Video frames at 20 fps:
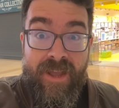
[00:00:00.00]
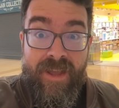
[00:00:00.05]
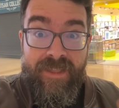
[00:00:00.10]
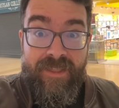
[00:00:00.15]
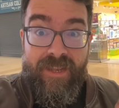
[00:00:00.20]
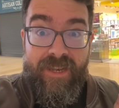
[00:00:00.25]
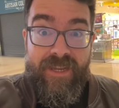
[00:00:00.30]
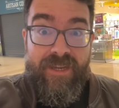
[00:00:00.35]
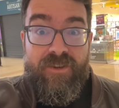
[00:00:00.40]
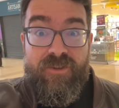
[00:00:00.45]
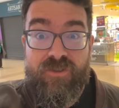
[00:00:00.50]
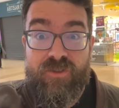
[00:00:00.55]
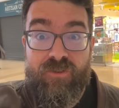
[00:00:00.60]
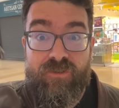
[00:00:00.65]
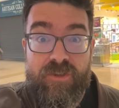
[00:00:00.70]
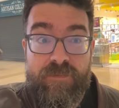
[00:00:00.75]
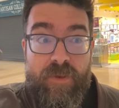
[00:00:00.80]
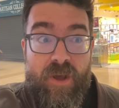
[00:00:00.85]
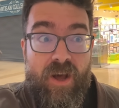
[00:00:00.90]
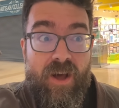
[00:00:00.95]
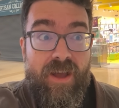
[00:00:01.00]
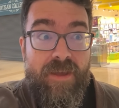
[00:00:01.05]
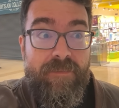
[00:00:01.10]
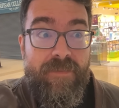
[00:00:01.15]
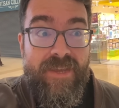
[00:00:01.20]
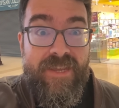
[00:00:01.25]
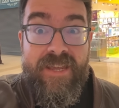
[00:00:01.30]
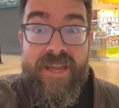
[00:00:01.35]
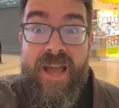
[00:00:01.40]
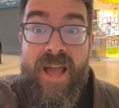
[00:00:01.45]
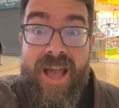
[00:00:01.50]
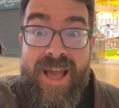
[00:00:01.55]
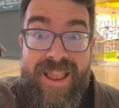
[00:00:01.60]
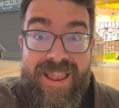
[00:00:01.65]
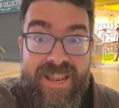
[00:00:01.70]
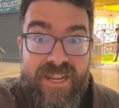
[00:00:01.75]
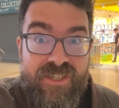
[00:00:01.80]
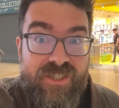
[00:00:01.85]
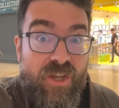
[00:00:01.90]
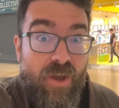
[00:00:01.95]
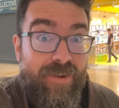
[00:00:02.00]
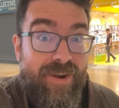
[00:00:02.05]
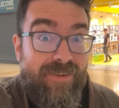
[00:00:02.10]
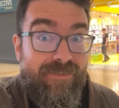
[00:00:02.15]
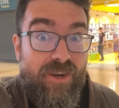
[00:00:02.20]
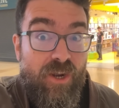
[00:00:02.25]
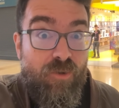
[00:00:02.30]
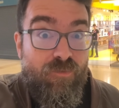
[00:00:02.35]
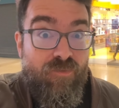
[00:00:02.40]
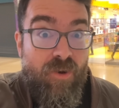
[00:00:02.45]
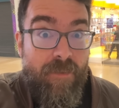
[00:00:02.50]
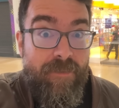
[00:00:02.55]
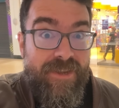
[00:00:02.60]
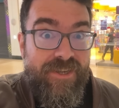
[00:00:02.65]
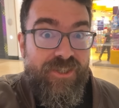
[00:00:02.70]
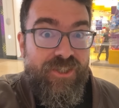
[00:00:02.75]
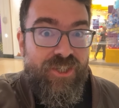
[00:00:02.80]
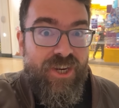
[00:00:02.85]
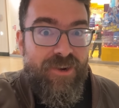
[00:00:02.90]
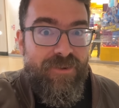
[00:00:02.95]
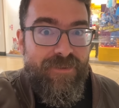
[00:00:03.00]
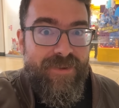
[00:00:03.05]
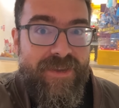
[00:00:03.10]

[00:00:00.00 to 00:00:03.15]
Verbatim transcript: The LEGO store is behind me. Let's go and have a little rummage, shall